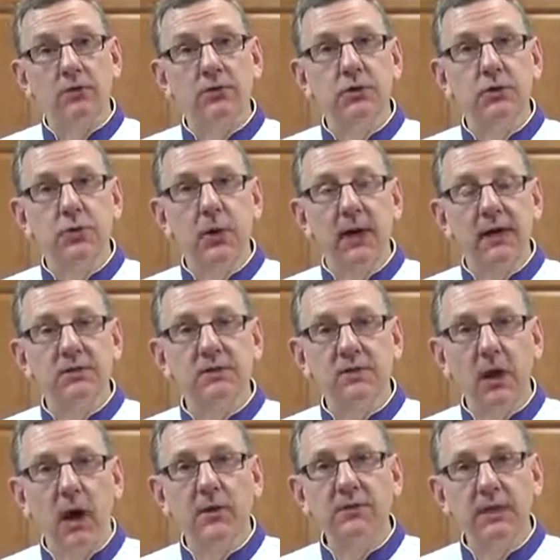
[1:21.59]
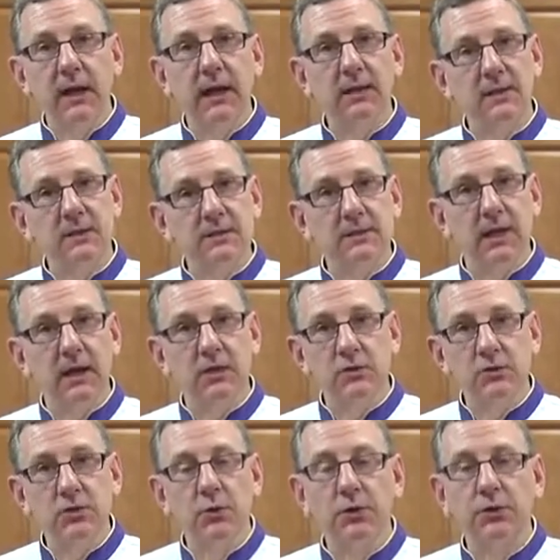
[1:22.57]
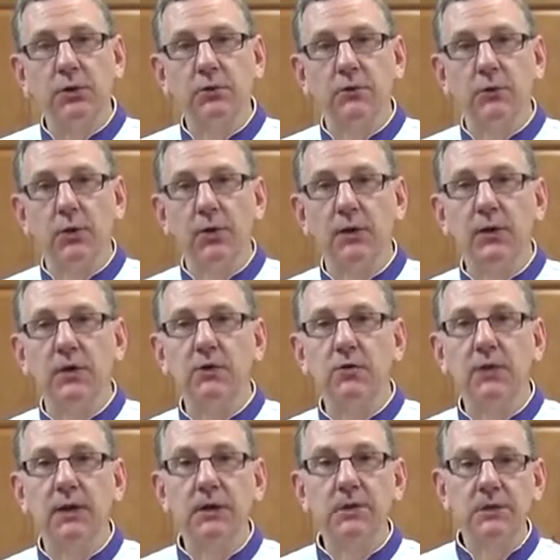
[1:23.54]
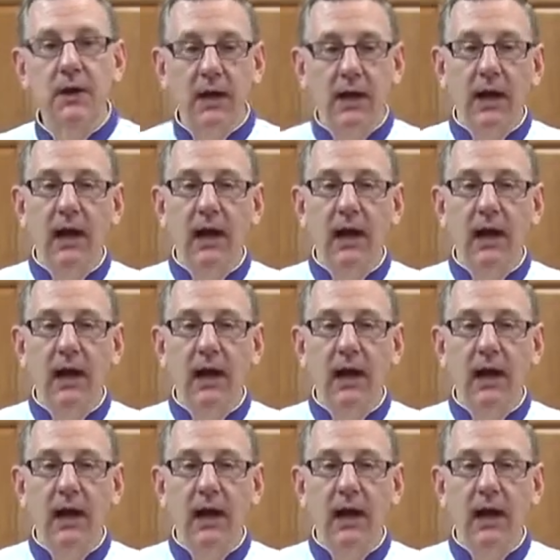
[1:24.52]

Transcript: to a soft candy stage, 240 degrees,